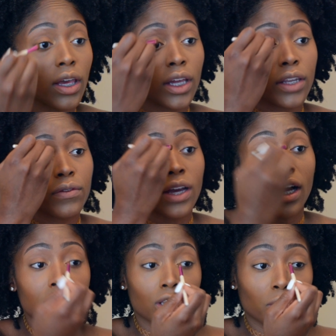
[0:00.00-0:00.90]
And if you
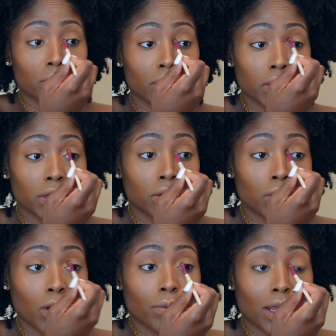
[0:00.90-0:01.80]
guys know me, you
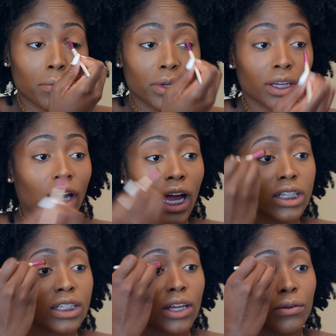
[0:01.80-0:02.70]
know I'm not a big
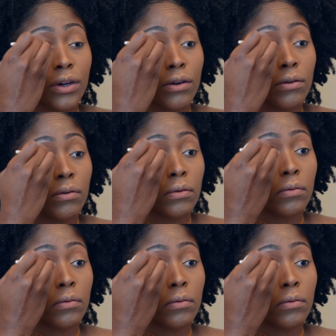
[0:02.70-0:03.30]
eyeshadow girl.